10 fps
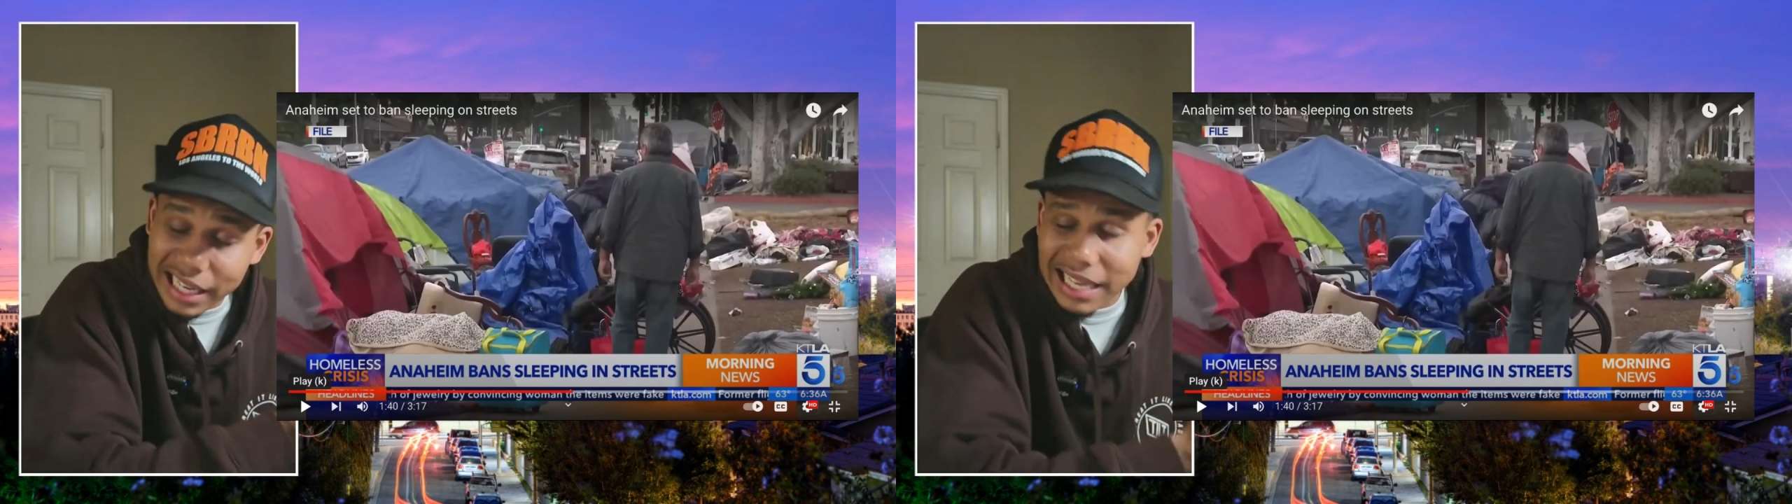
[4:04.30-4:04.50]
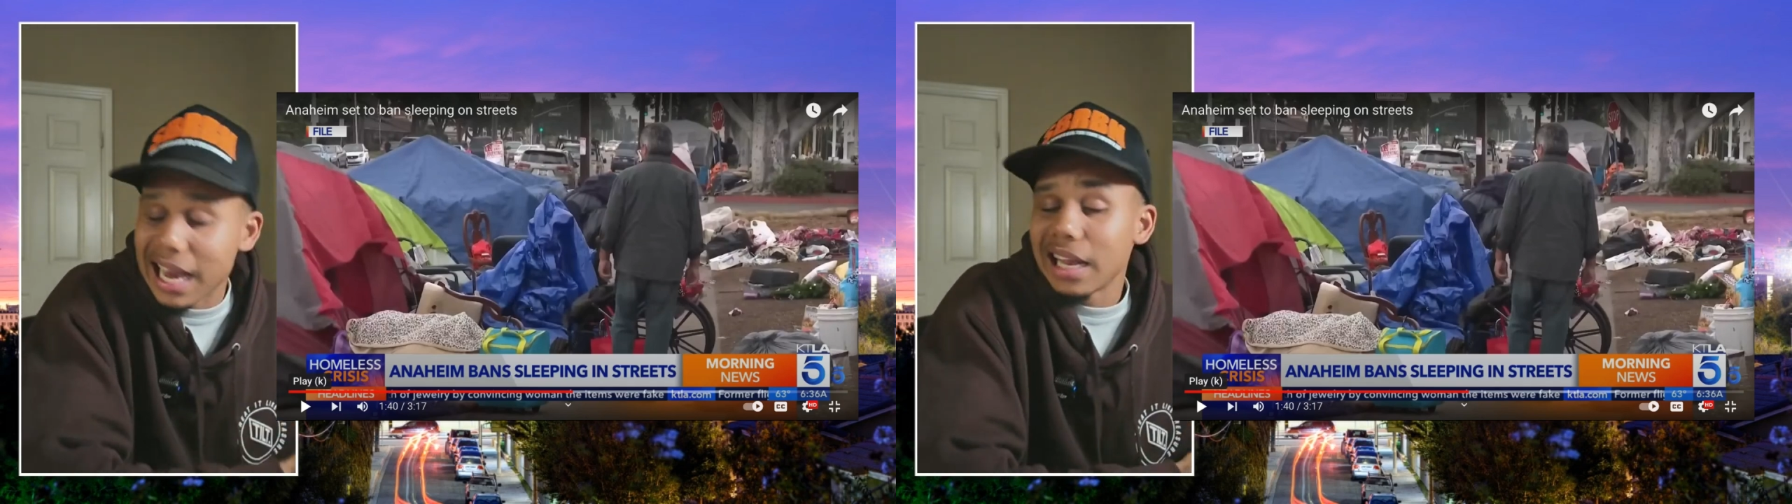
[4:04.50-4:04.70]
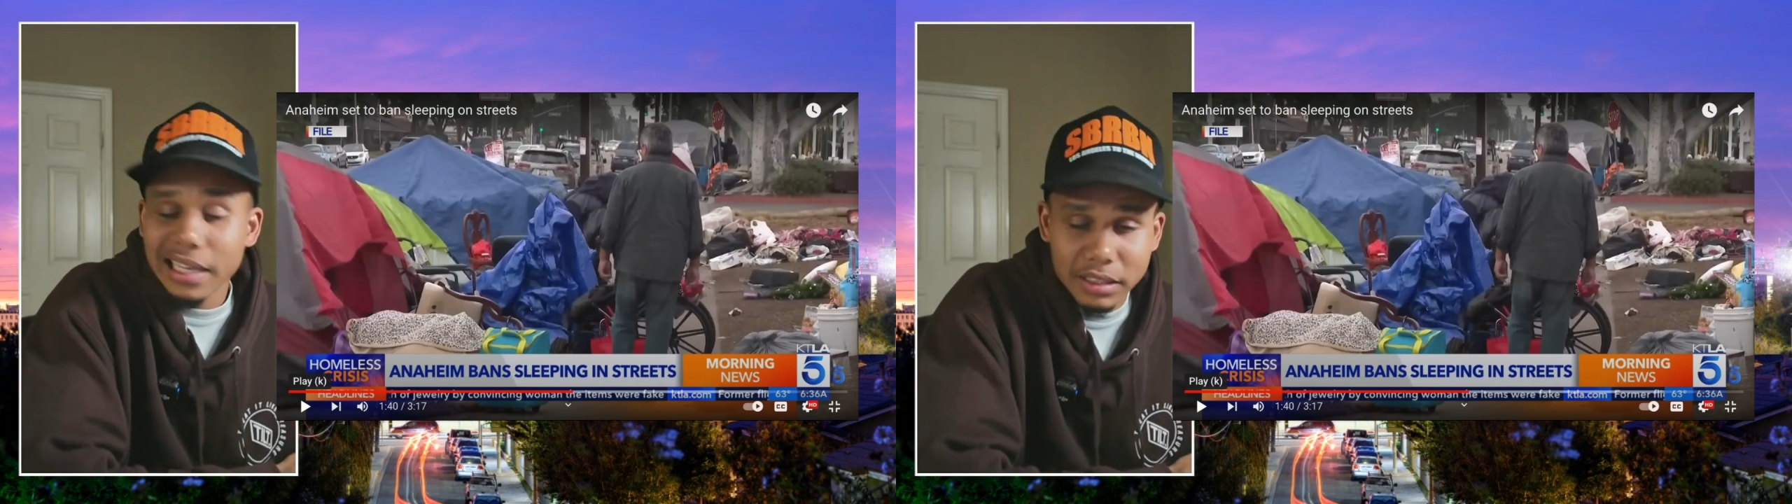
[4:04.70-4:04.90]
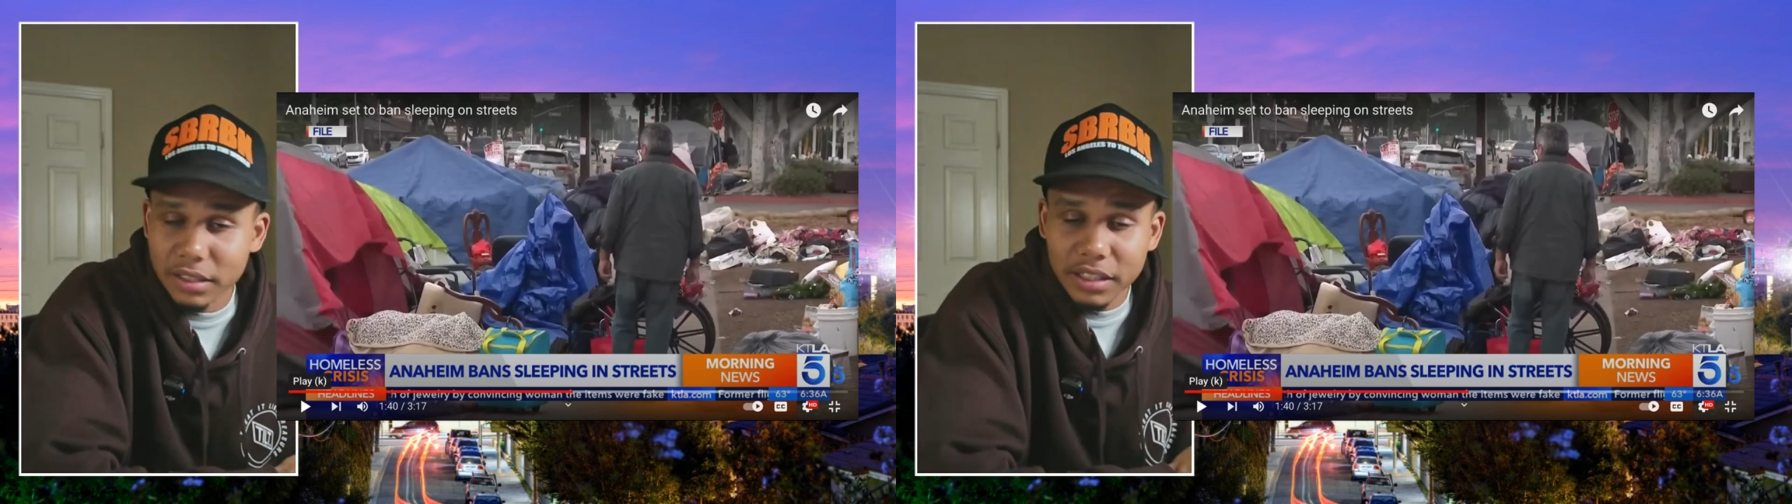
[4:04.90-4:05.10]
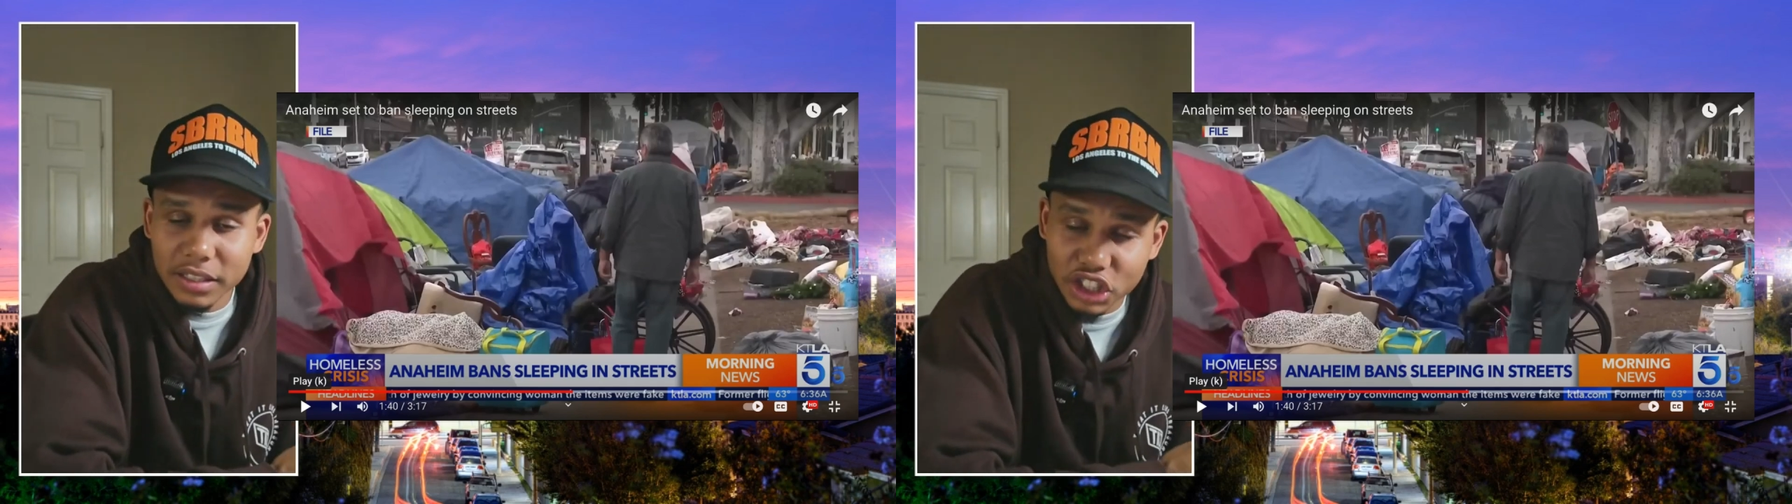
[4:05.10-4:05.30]
in college,
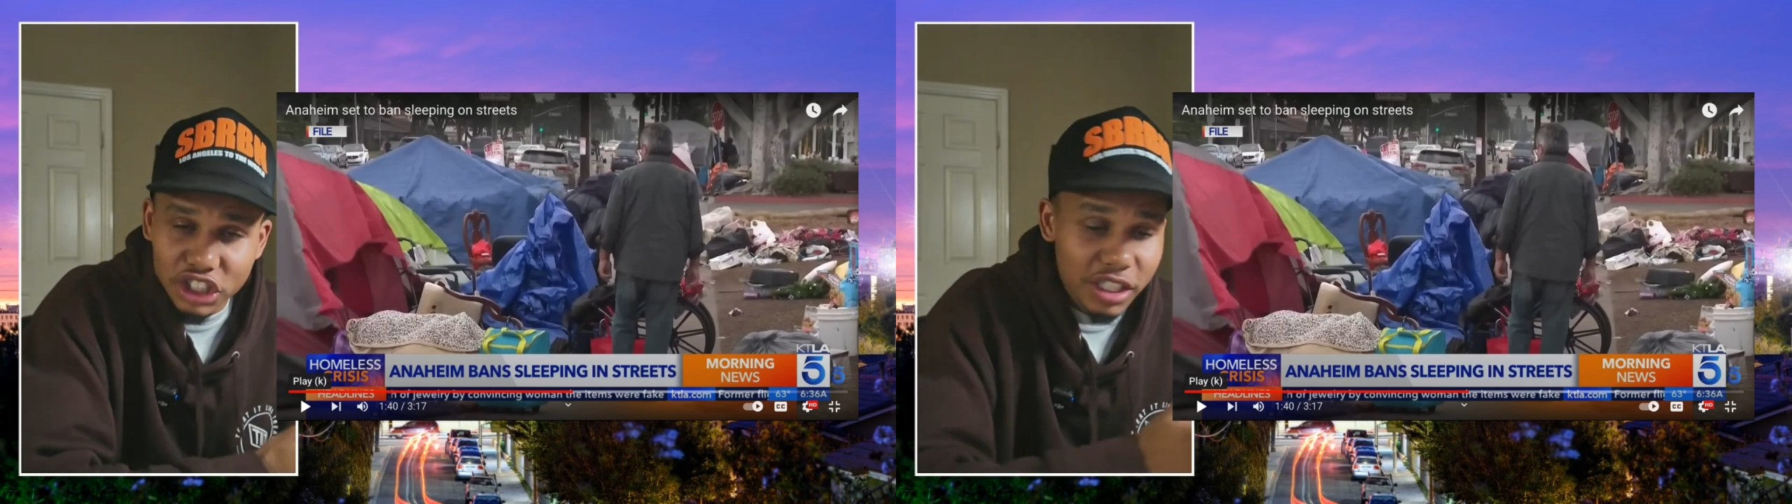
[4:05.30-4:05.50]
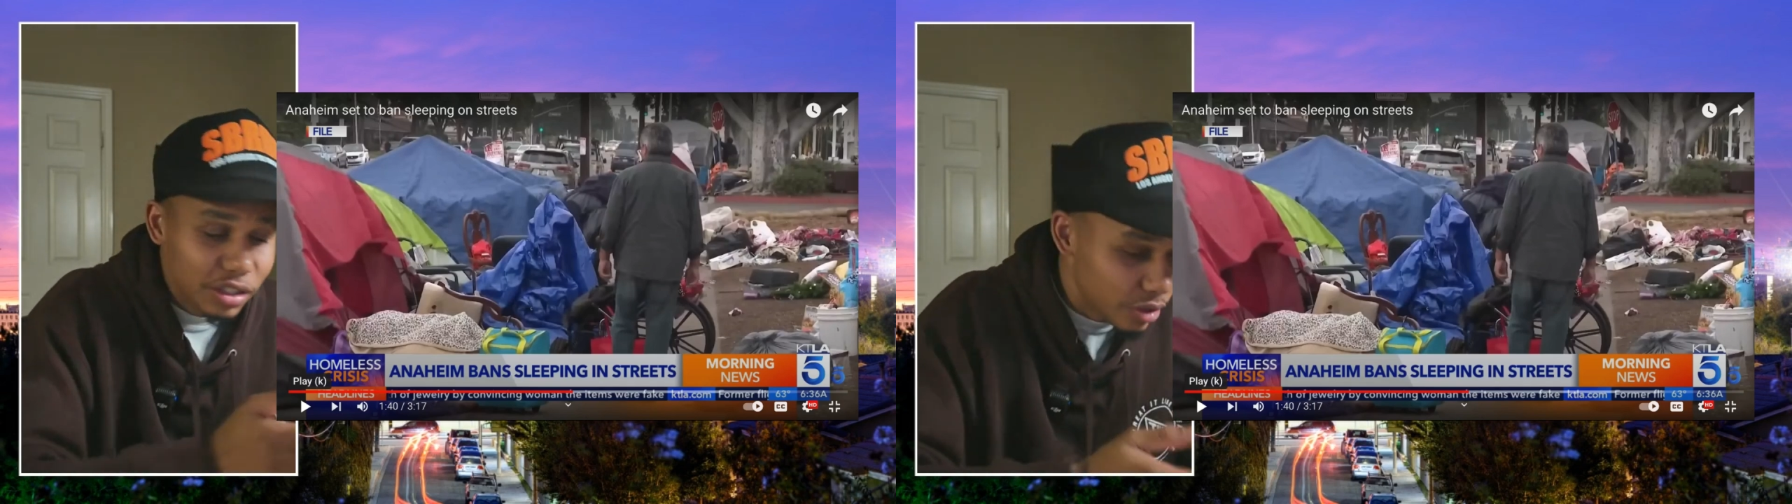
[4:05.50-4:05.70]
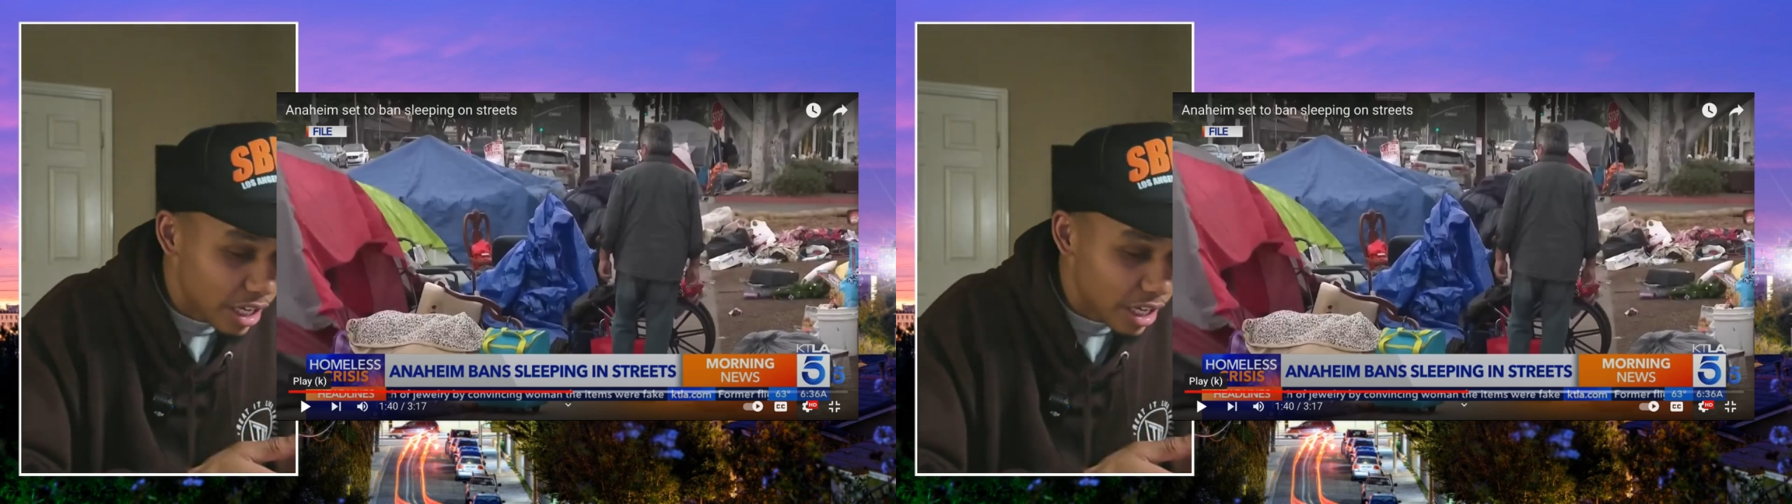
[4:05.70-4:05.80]
and she